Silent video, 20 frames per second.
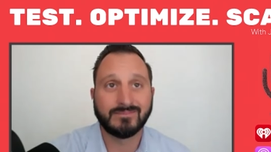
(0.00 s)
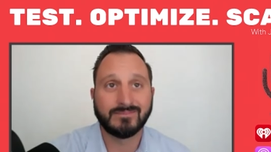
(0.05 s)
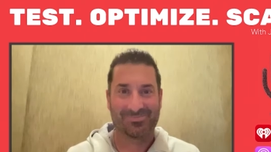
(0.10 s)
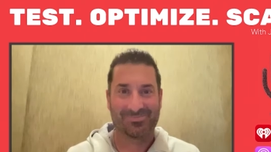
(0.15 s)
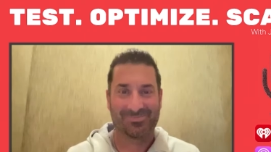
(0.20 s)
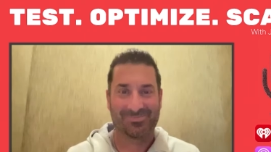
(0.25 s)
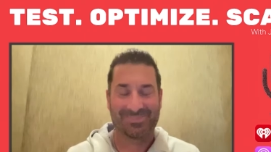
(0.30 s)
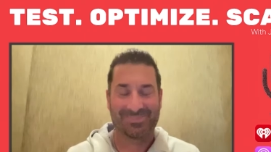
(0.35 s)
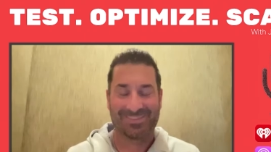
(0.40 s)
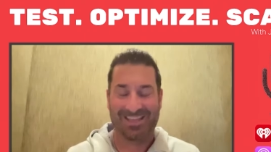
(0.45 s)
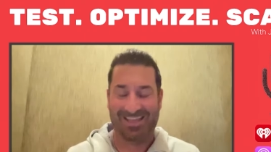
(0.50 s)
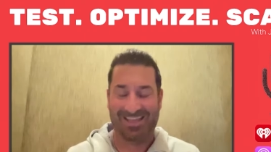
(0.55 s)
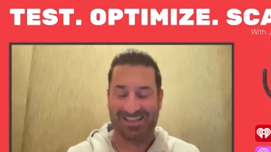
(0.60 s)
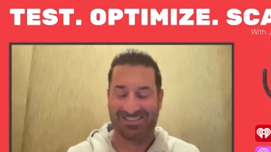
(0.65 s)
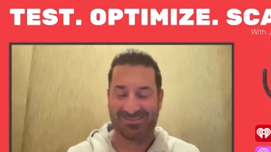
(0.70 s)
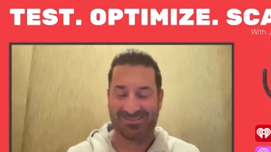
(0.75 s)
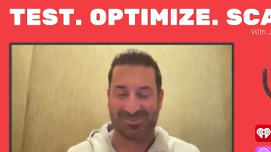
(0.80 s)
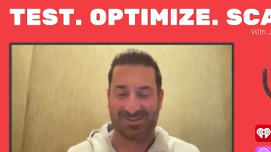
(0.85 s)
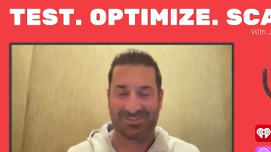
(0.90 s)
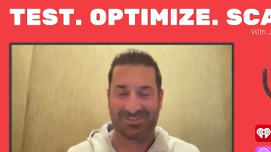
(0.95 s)
Thanks so
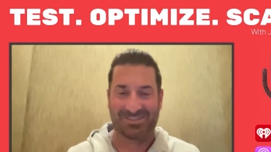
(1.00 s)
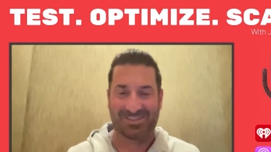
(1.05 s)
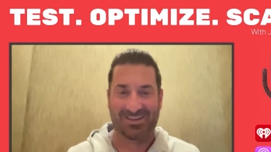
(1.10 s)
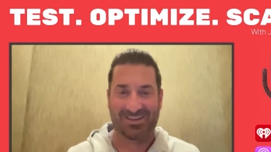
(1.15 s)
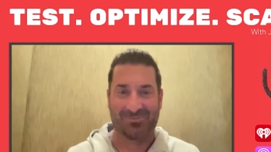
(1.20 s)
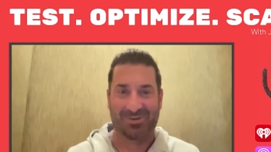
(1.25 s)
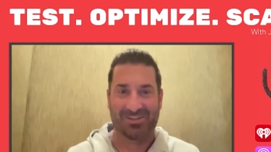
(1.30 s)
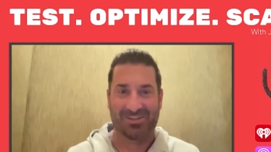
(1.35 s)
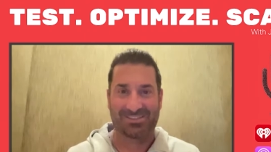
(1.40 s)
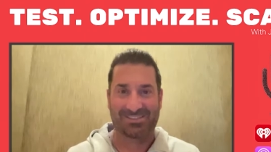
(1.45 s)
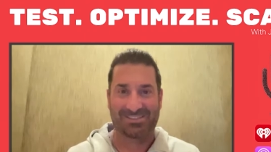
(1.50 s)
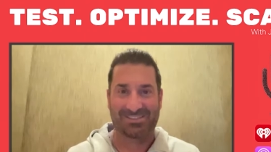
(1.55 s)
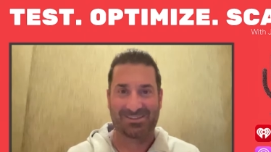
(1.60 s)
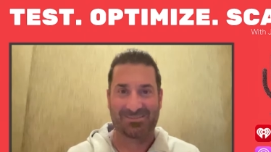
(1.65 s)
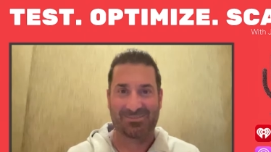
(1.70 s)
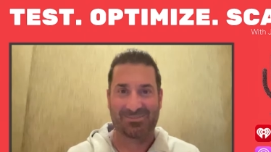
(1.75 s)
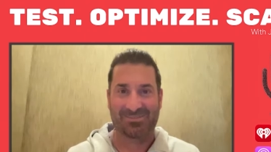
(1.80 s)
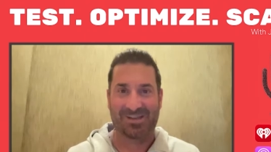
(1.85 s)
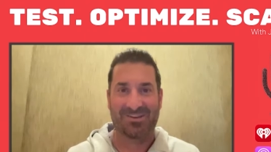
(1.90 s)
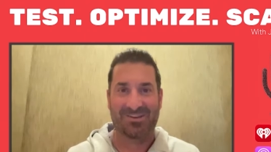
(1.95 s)
much. I can't wait to see you up in
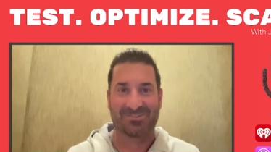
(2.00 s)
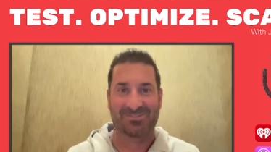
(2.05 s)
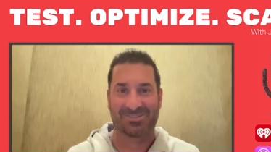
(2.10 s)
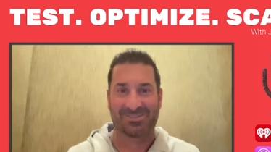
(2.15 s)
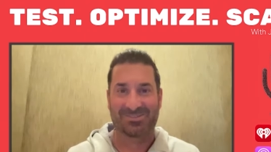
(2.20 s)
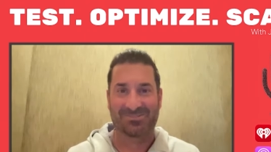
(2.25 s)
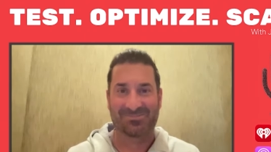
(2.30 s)
Tahoe soon.